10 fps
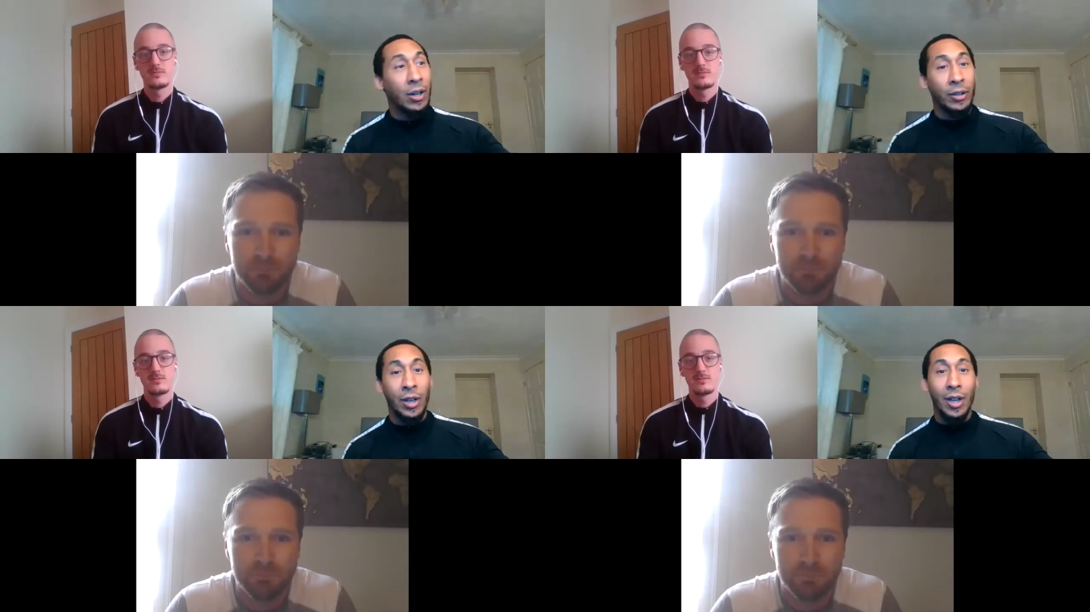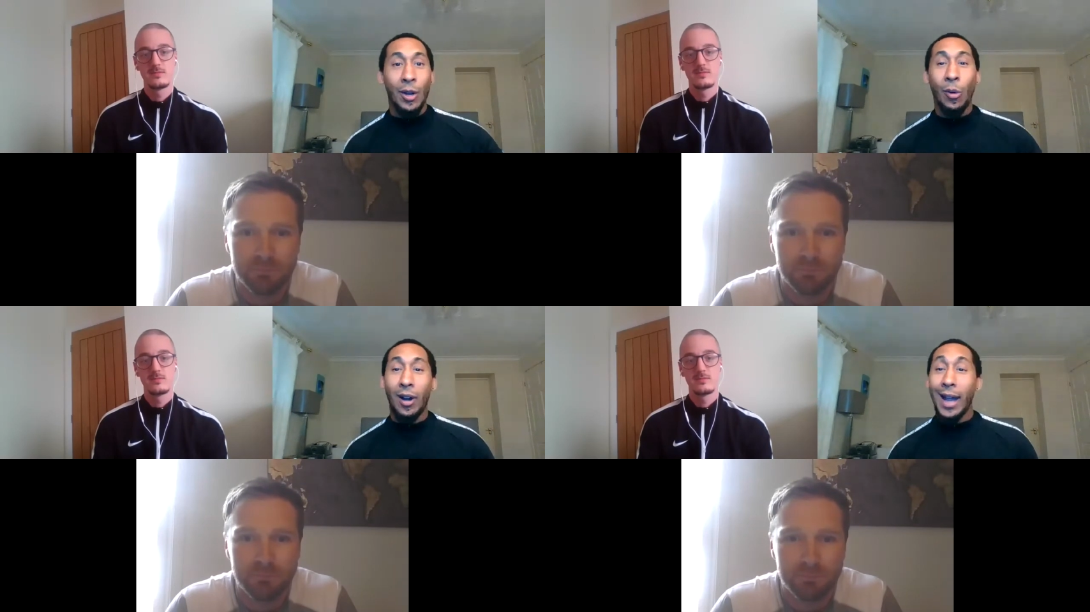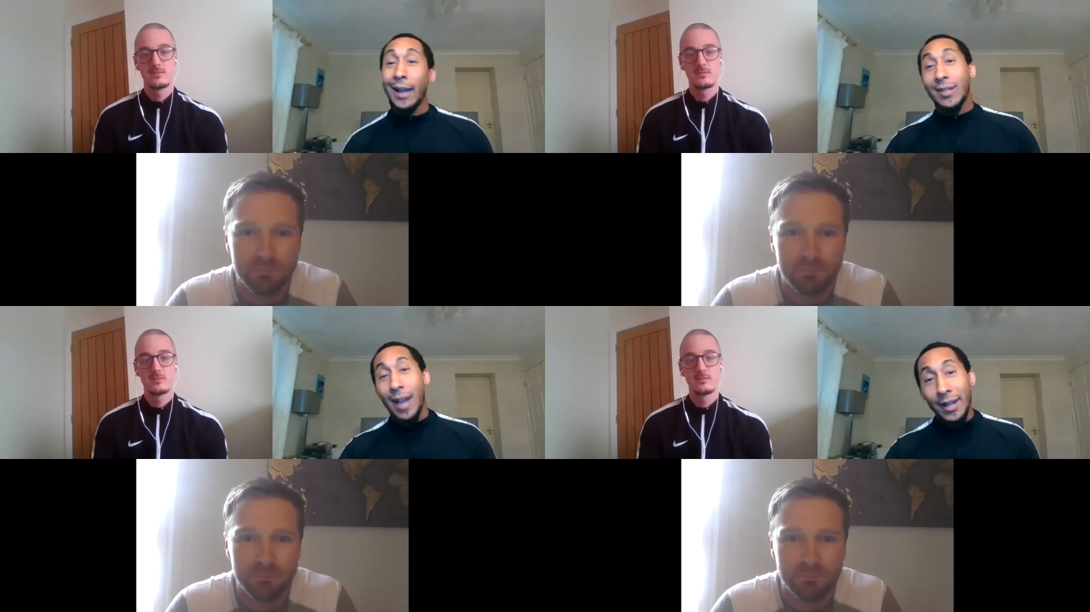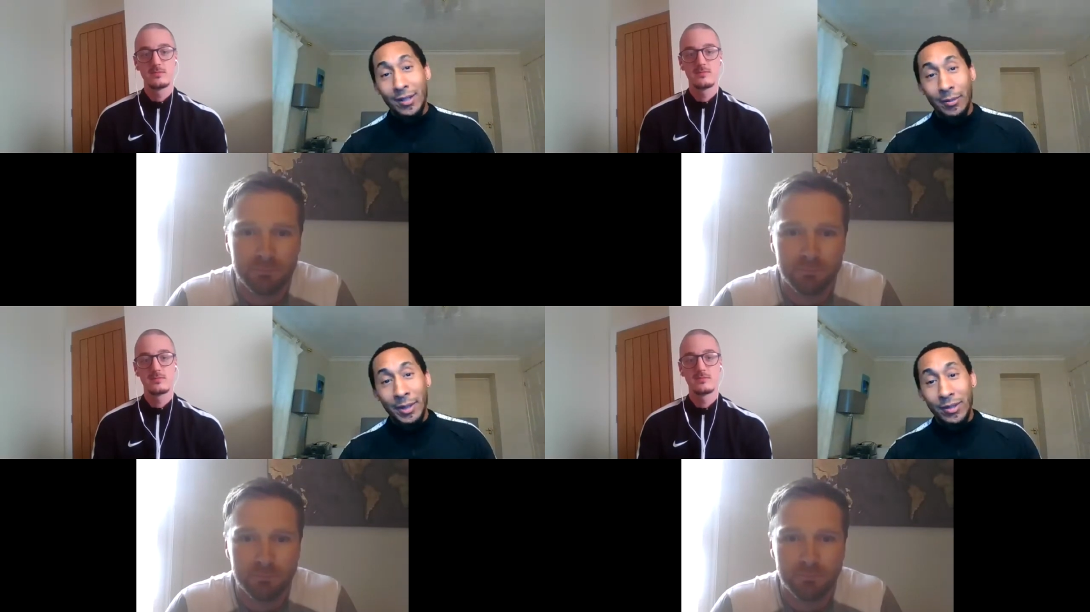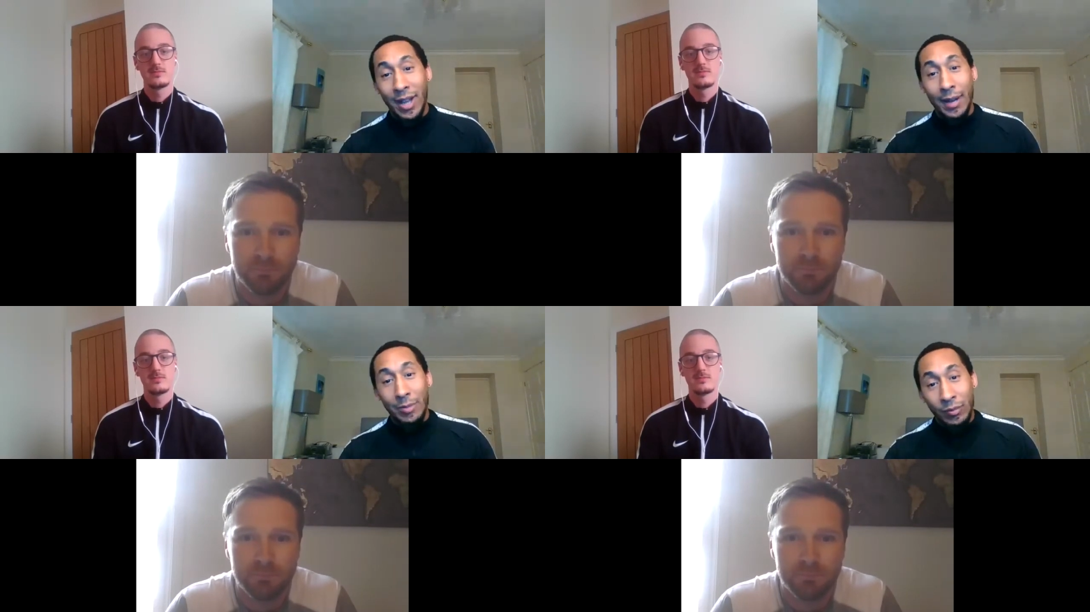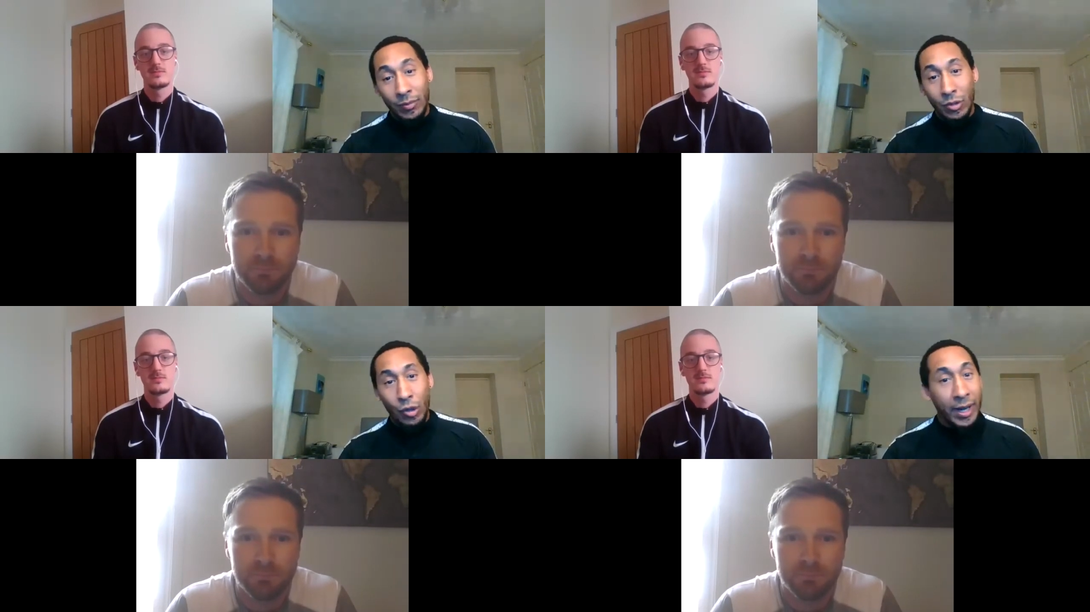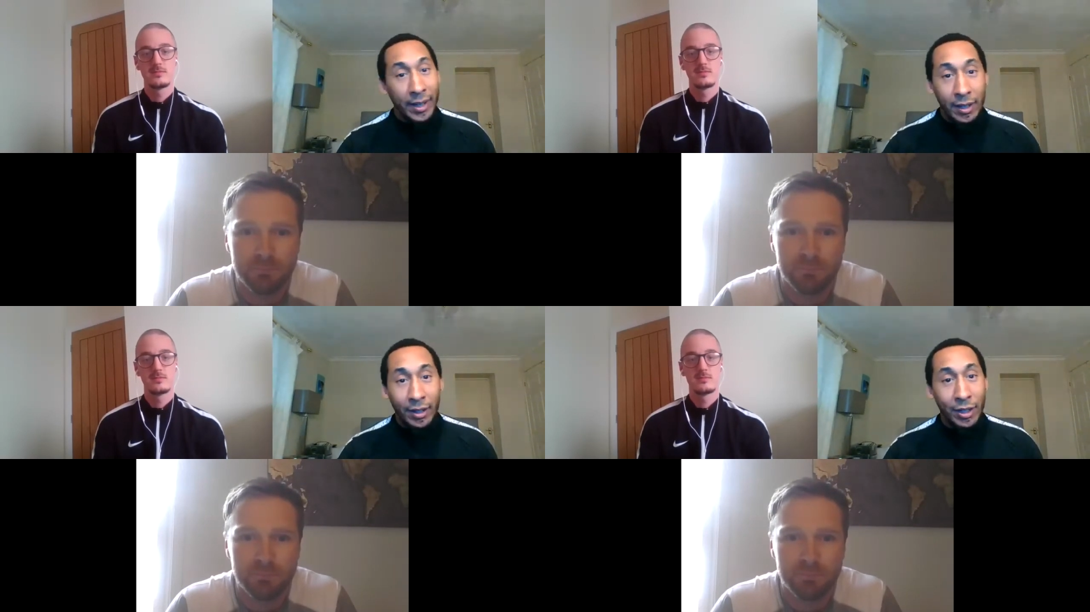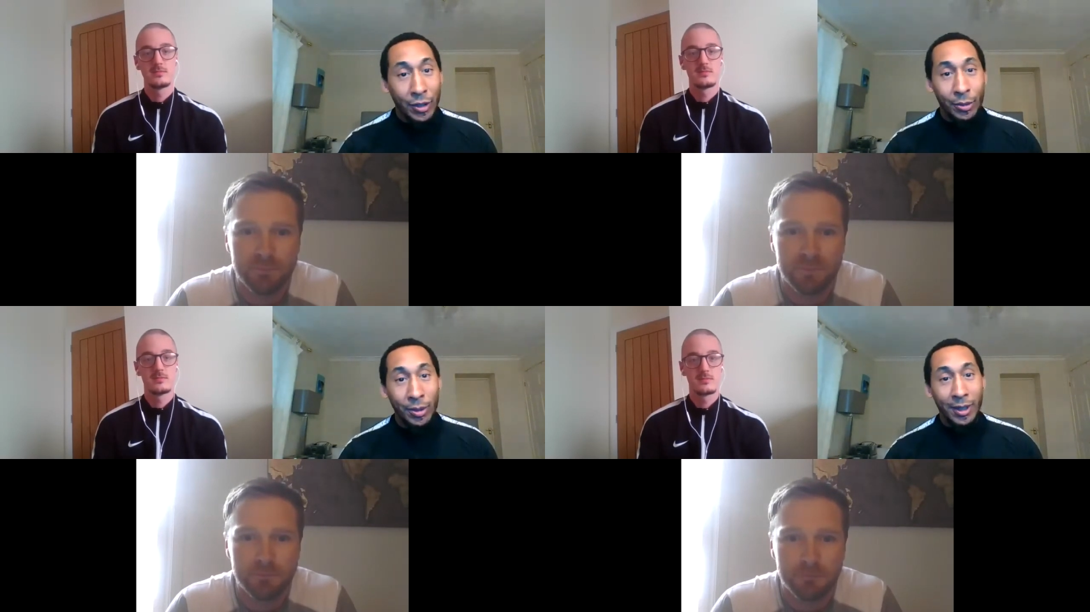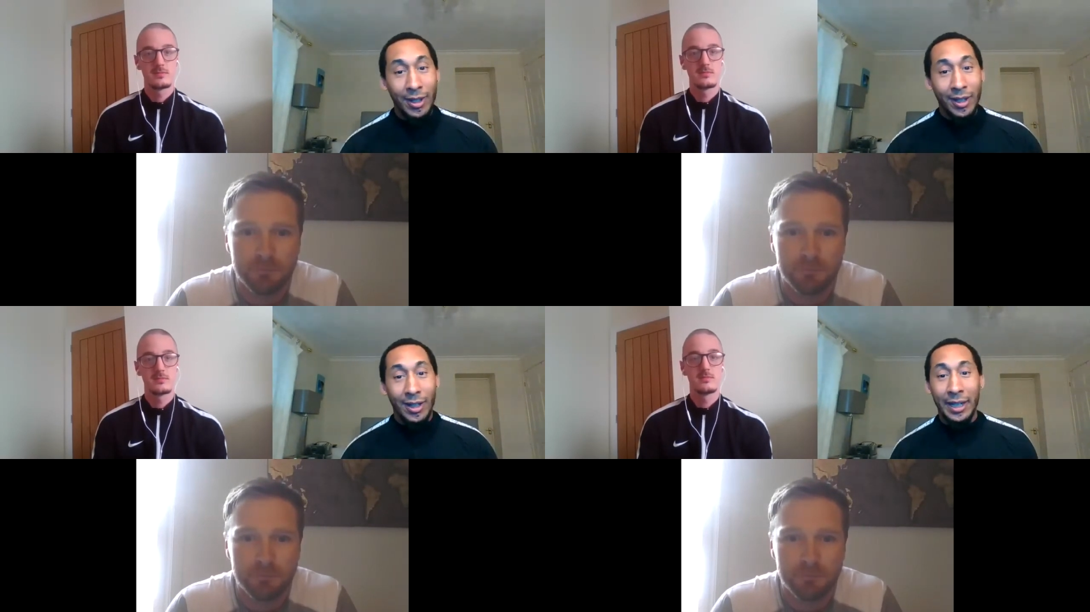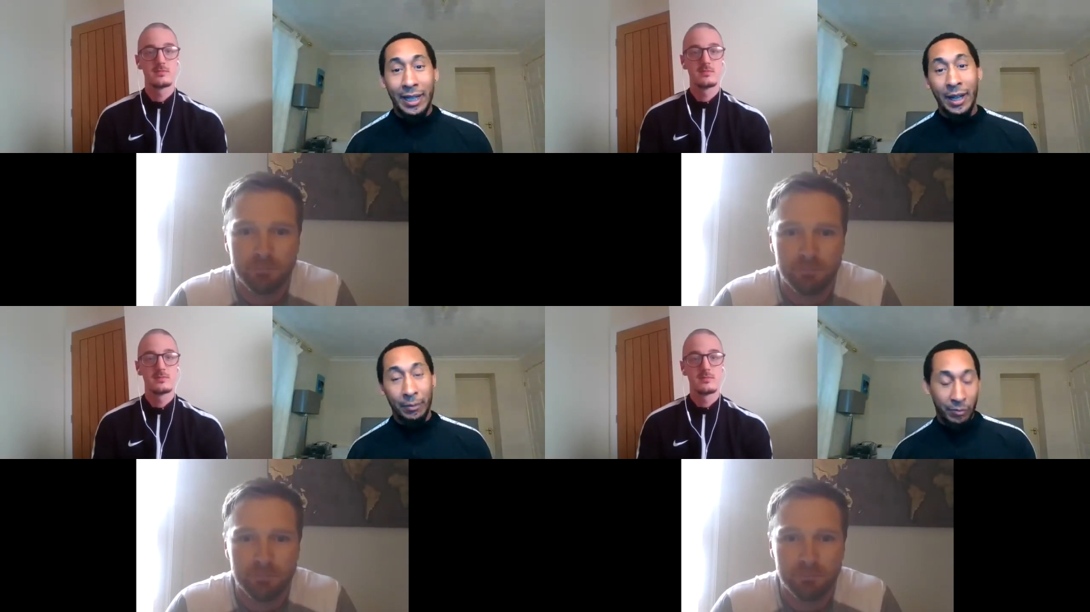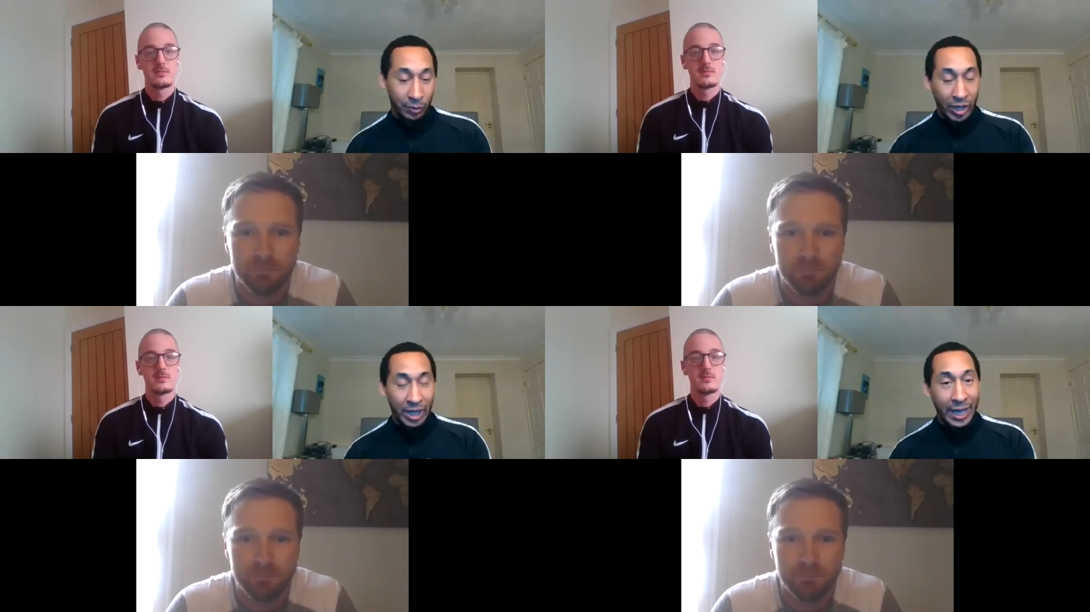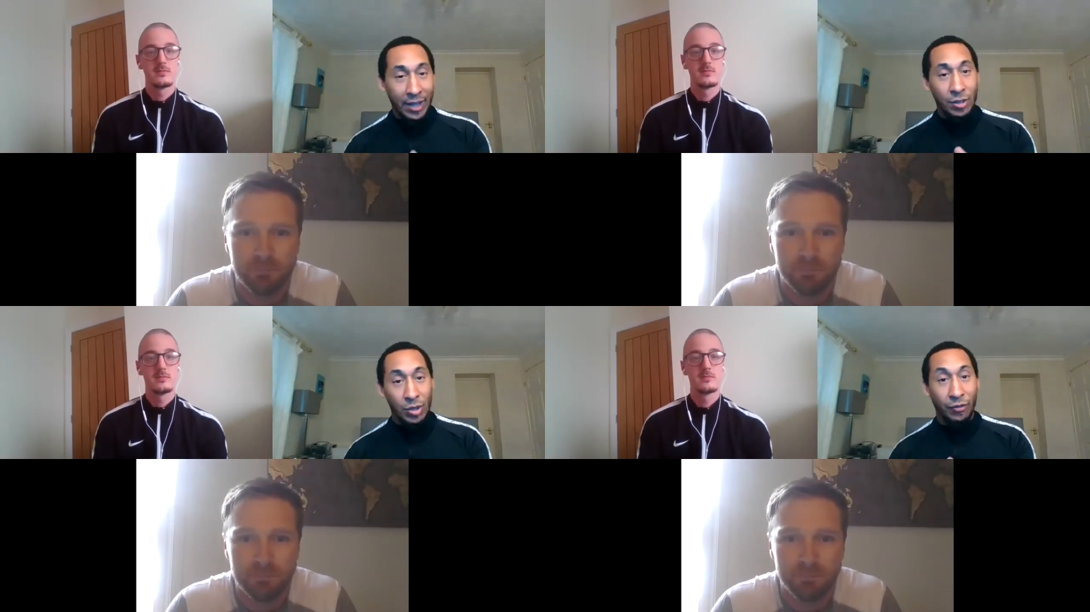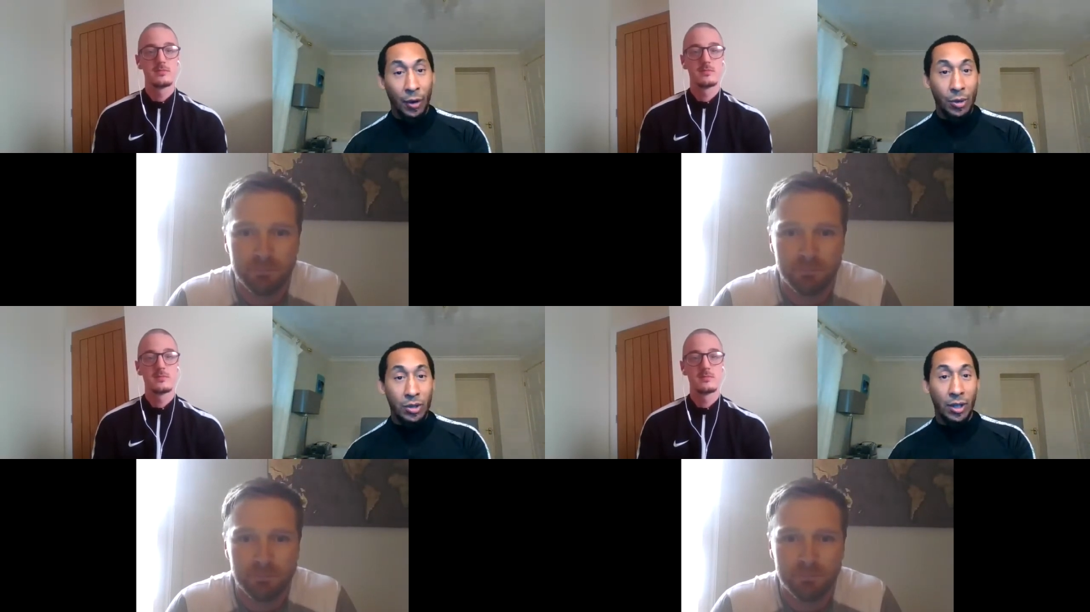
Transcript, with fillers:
Speaker 1: on, what excites them in types of training that they do. And it really gets them to focus